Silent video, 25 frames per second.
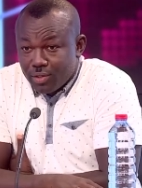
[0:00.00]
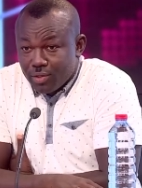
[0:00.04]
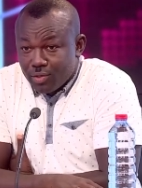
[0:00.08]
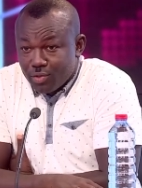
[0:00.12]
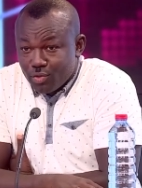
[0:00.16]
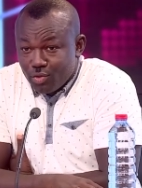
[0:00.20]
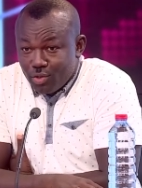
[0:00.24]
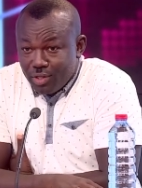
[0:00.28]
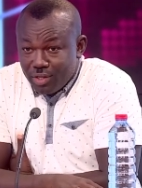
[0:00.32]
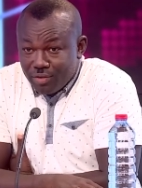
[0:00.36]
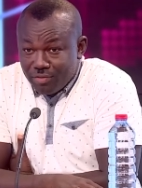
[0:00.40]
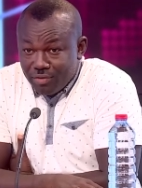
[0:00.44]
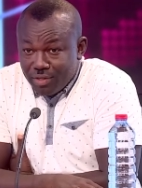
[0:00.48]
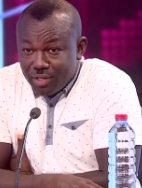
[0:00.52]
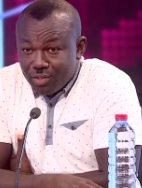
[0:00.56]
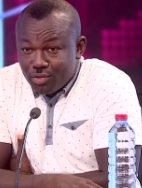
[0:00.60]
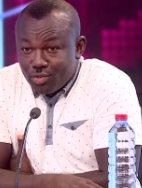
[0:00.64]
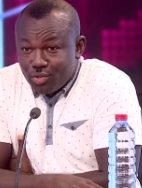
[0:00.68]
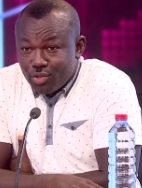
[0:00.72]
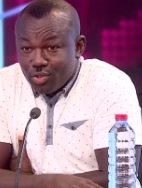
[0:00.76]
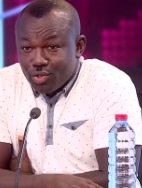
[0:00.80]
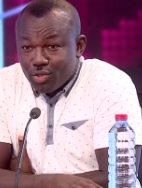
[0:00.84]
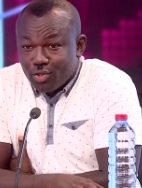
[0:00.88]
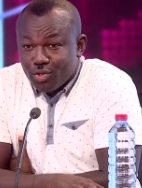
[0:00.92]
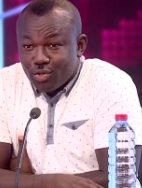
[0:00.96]
Good evening
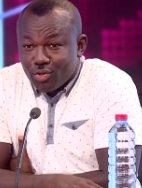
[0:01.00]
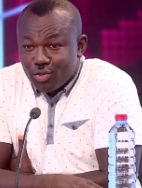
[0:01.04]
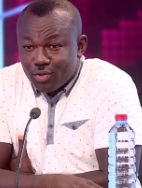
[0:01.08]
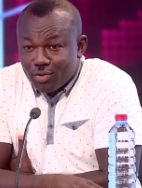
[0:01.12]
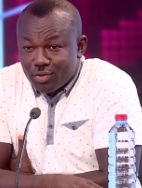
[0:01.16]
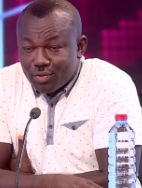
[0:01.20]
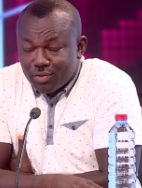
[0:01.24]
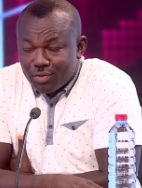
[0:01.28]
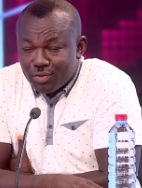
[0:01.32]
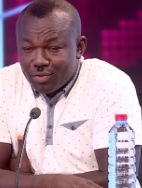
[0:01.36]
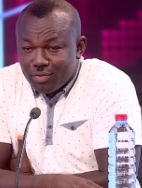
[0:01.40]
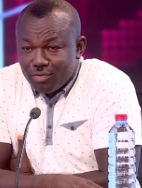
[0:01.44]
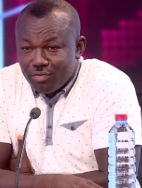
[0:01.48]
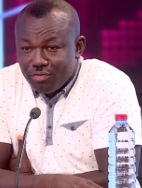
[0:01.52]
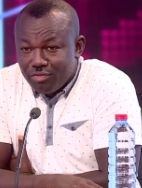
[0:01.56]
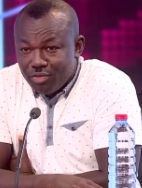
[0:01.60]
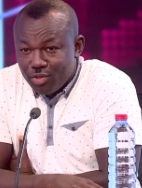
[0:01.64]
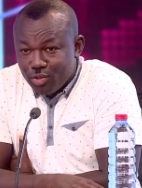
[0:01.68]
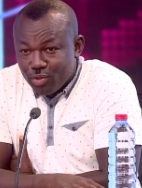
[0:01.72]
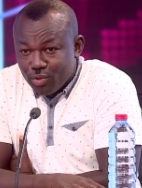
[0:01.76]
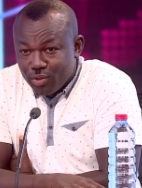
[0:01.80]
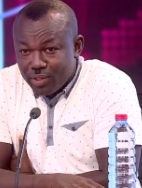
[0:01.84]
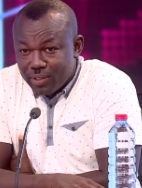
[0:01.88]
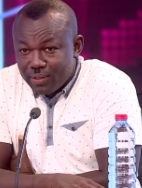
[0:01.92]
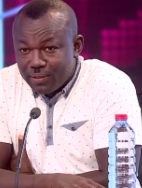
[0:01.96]
to your
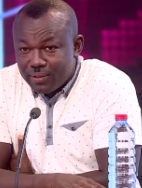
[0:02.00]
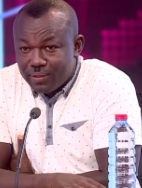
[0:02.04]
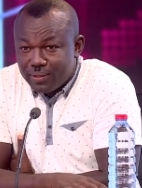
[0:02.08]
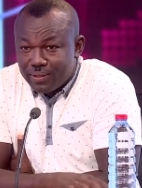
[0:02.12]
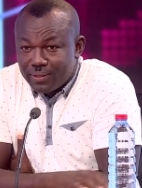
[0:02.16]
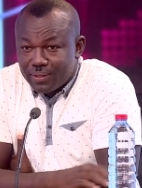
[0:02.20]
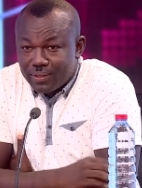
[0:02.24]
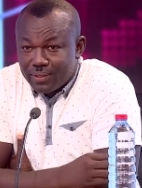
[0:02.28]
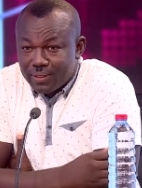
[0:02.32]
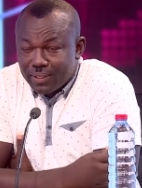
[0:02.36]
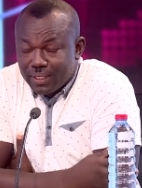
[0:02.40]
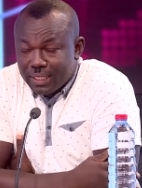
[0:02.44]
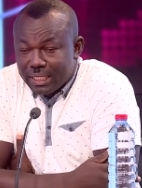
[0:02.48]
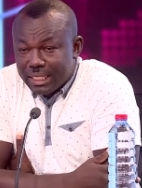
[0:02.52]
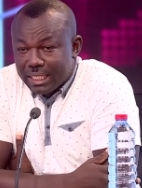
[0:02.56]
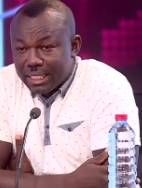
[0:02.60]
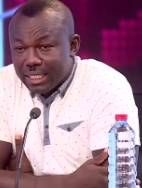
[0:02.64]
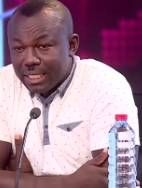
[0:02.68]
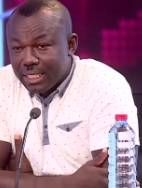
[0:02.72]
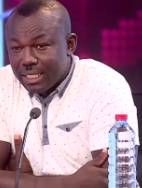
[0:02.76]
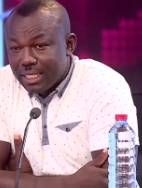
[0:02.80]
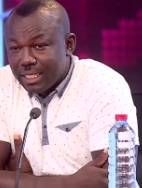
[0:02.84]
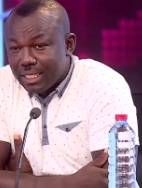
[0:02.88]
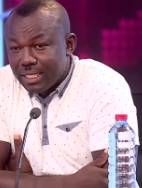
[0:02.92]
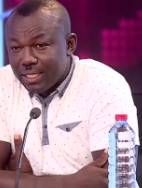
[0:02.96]
viewers and
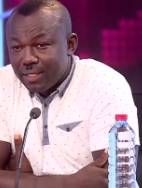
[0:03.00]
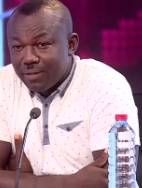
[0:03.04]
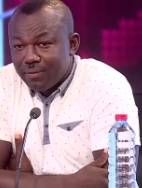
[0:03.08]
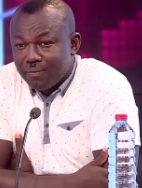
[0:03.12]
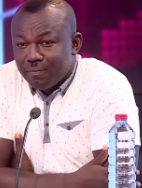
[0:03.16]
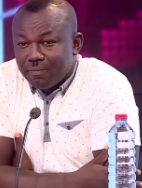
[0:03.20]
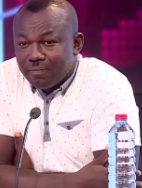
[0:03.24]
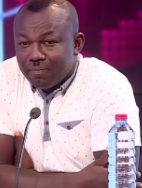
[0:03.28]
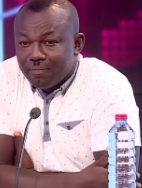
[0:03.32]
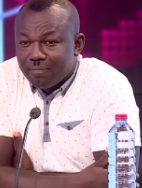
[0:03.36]
then uh,